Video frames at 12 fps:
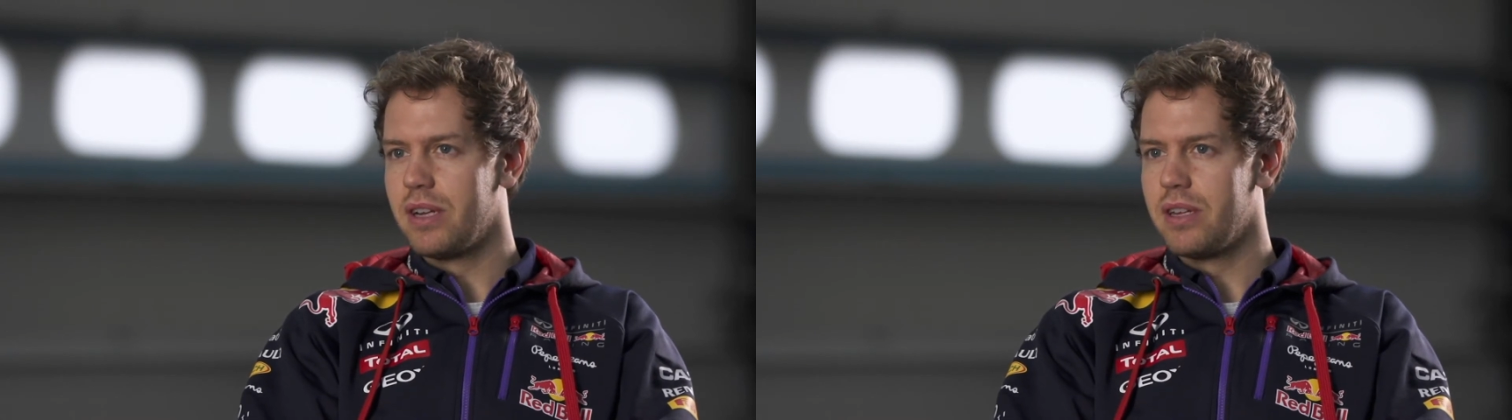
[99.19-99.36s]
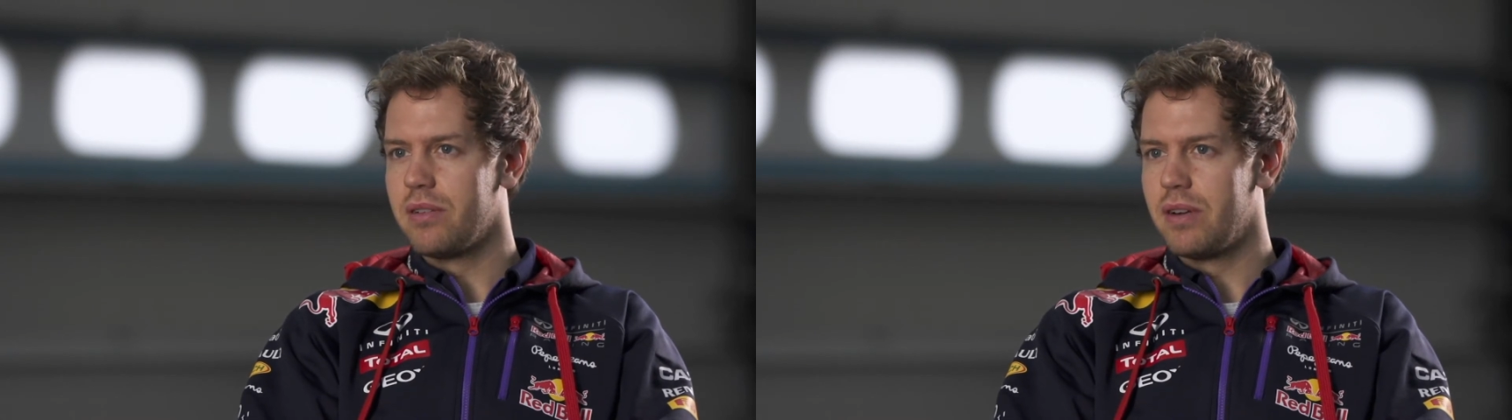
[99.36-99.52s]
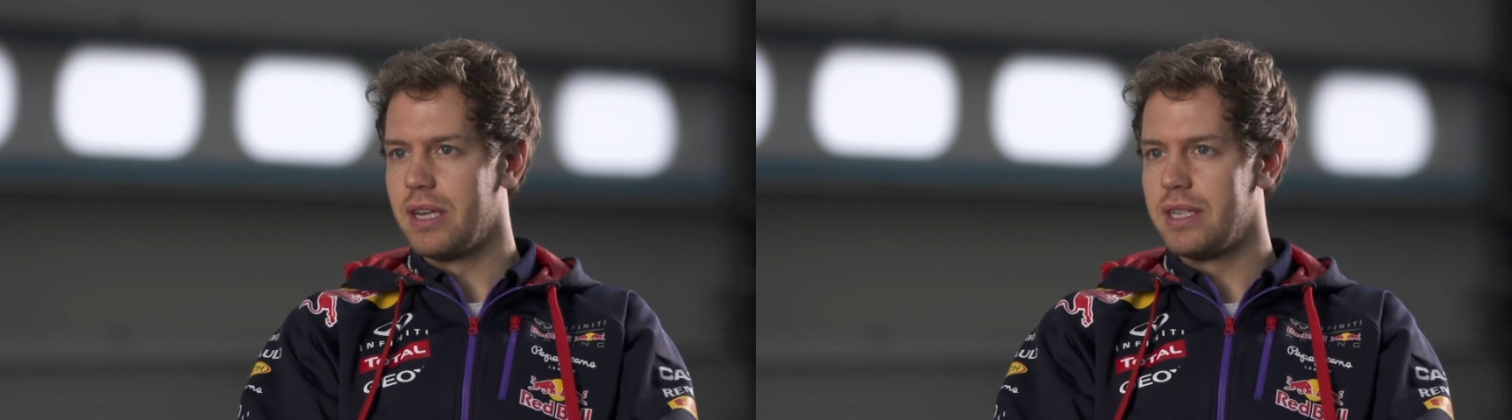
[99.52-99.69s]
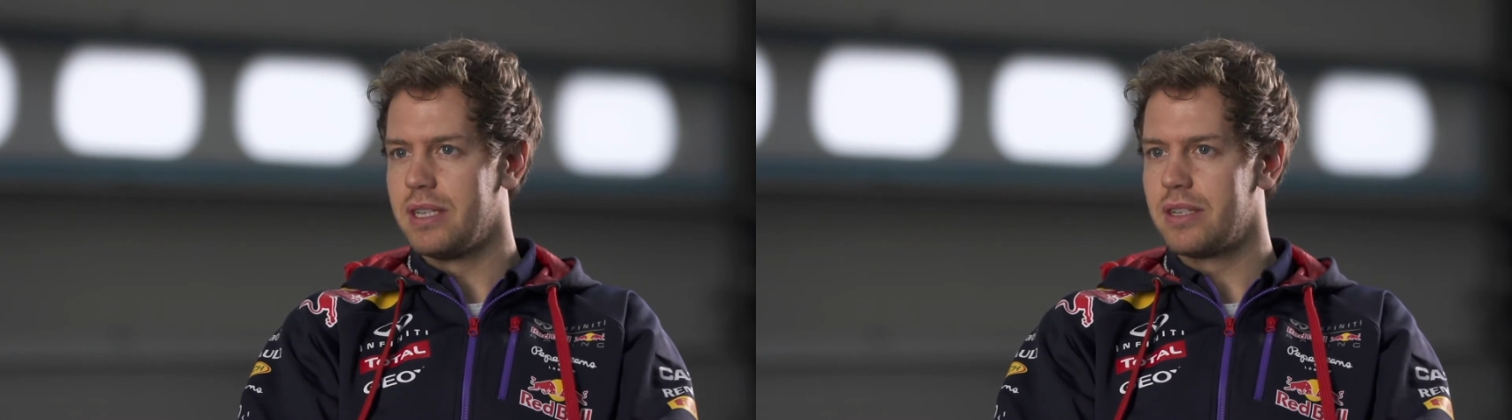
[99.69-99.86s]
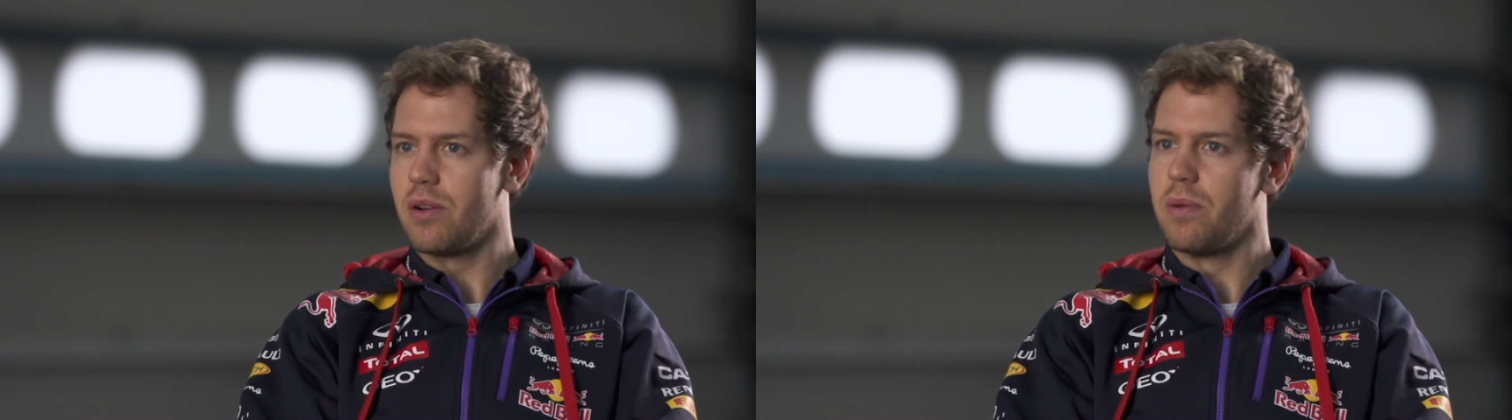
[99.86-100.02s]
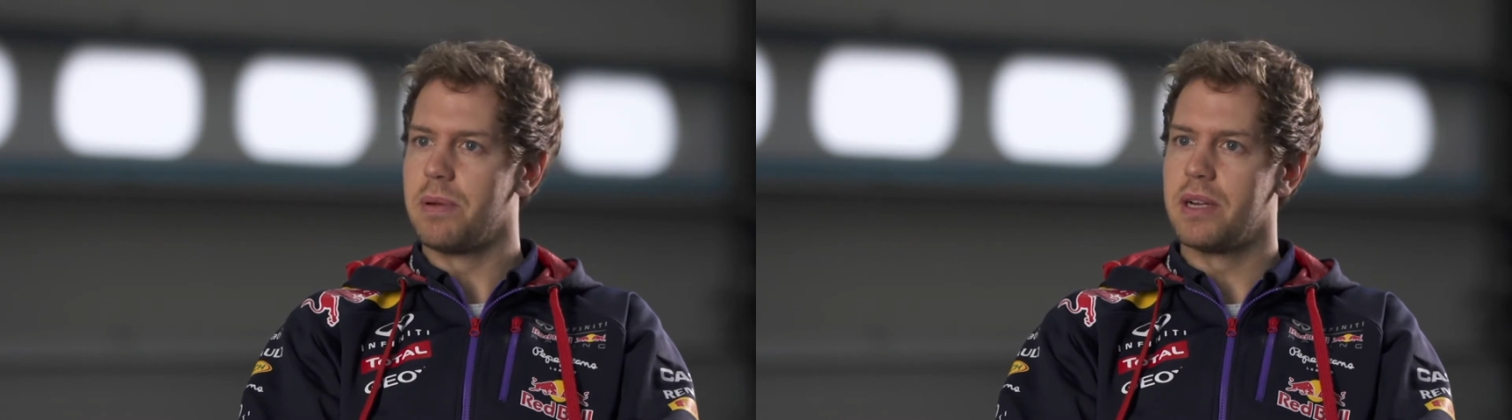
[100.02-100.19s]
in the races
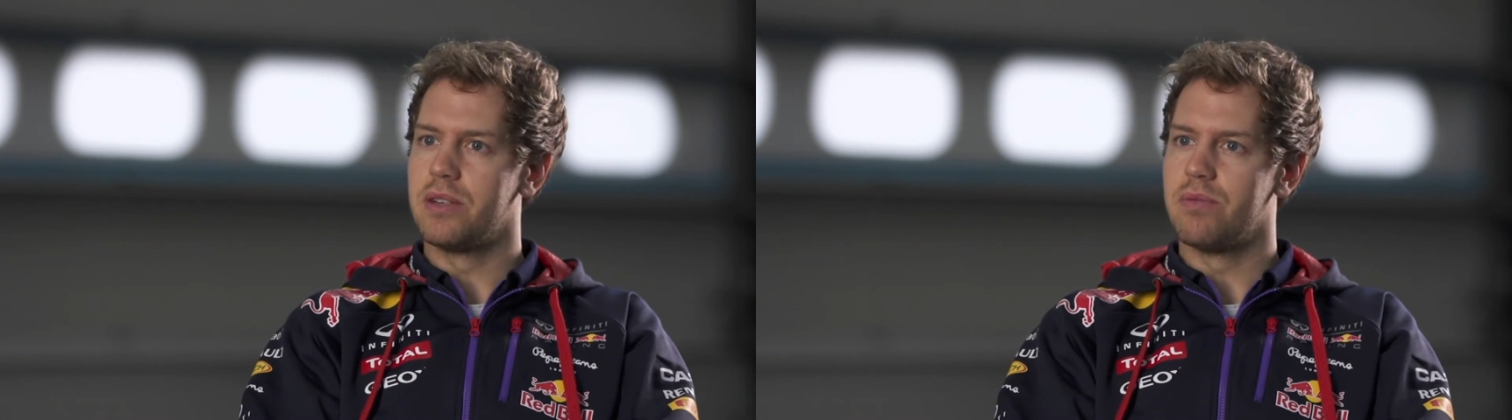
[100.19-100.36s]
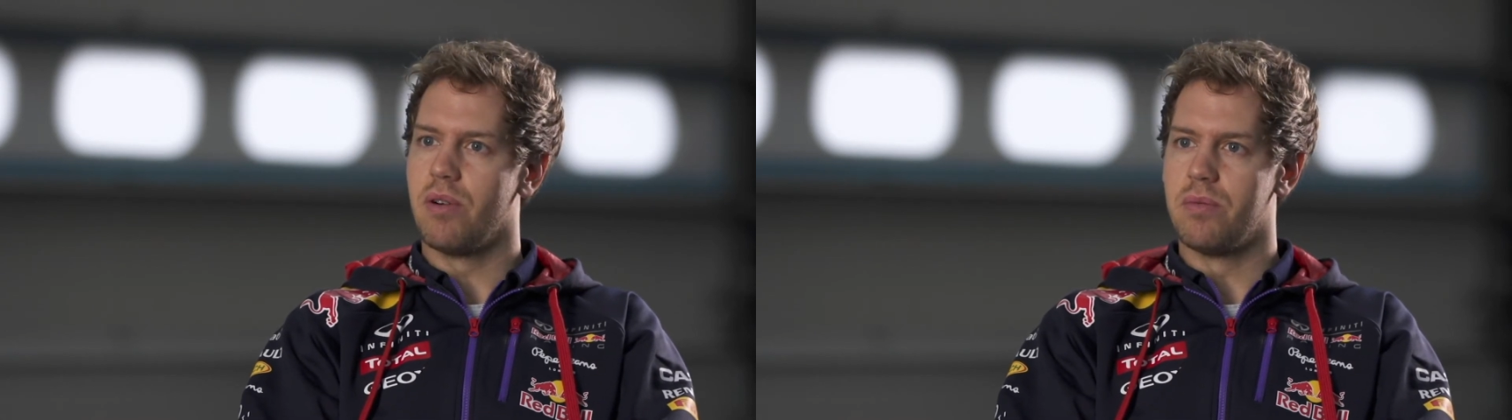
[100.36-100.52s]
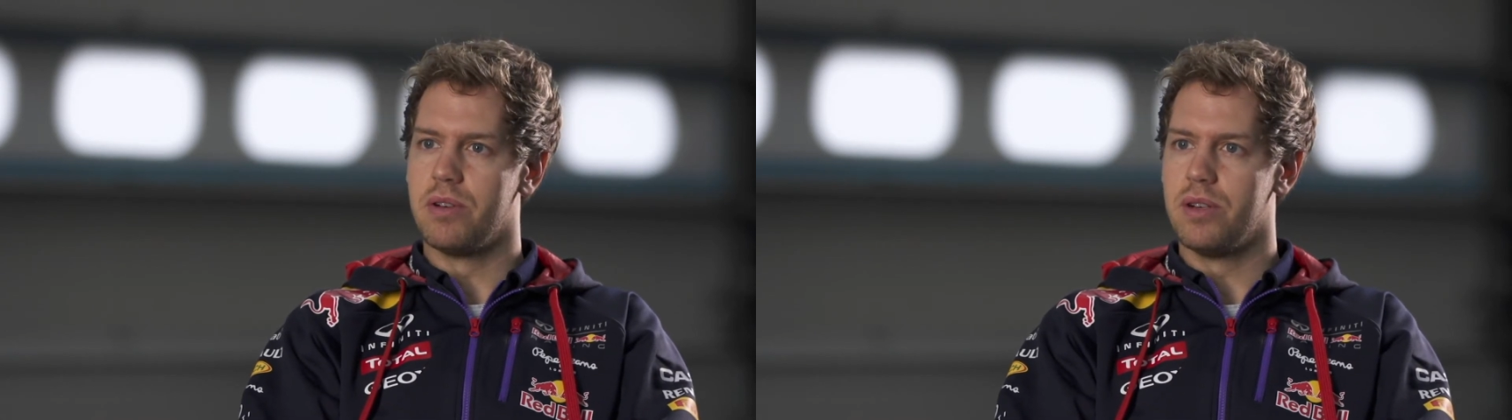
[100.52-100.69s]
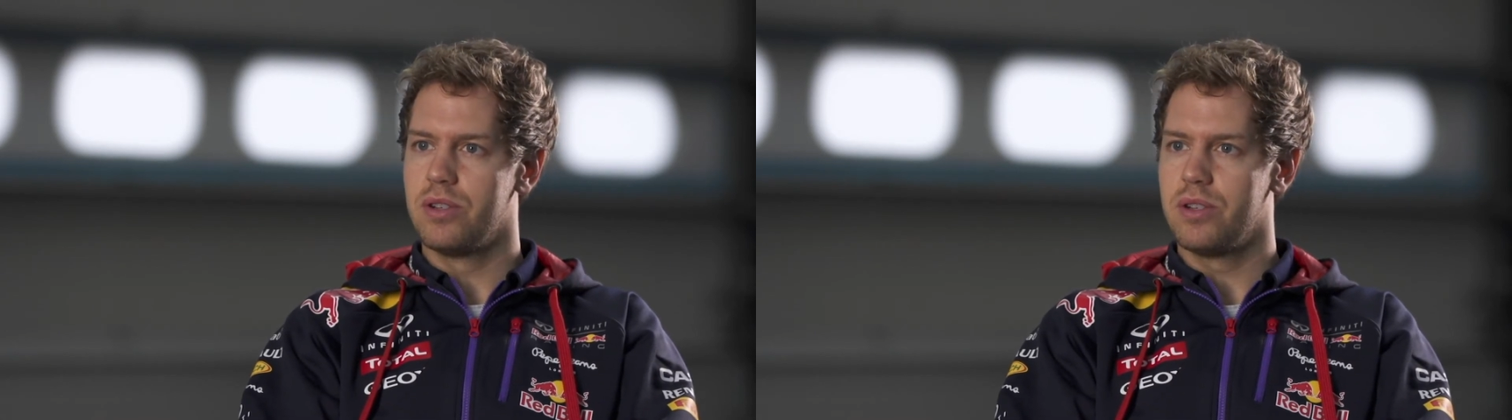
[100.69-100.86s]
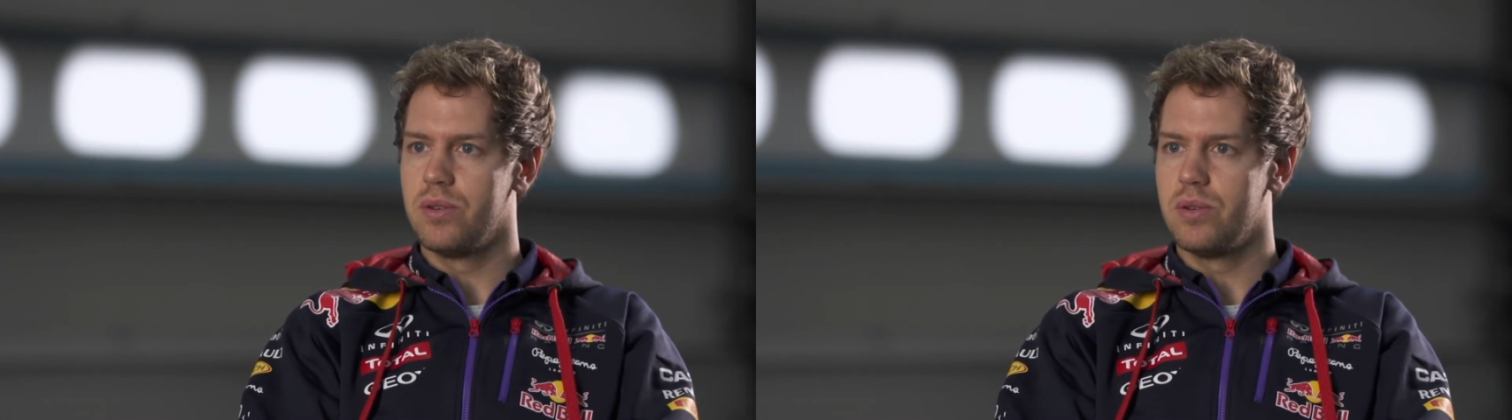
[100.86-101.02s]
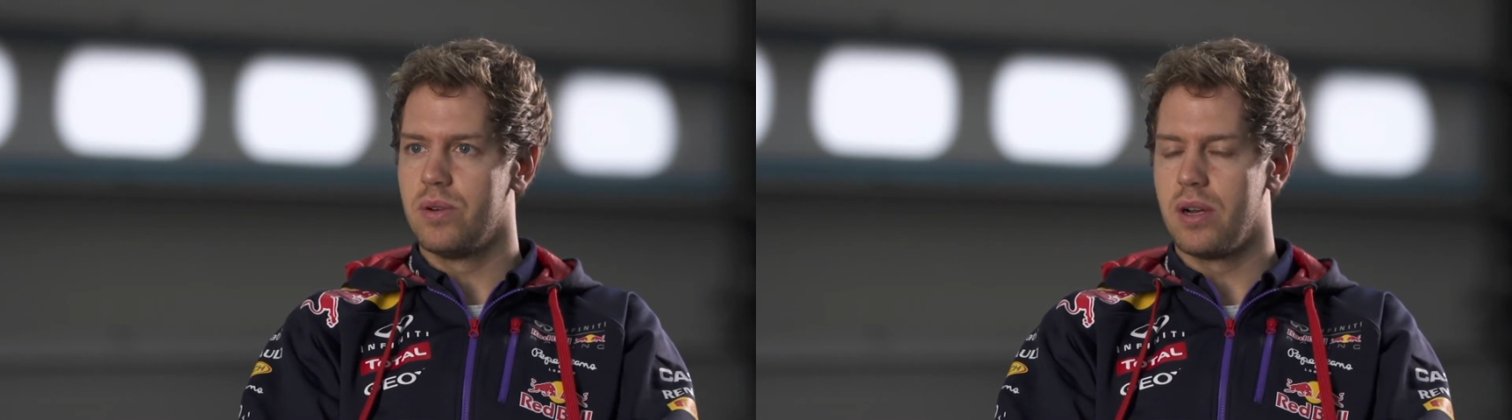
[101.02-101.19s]
compared to what we used to.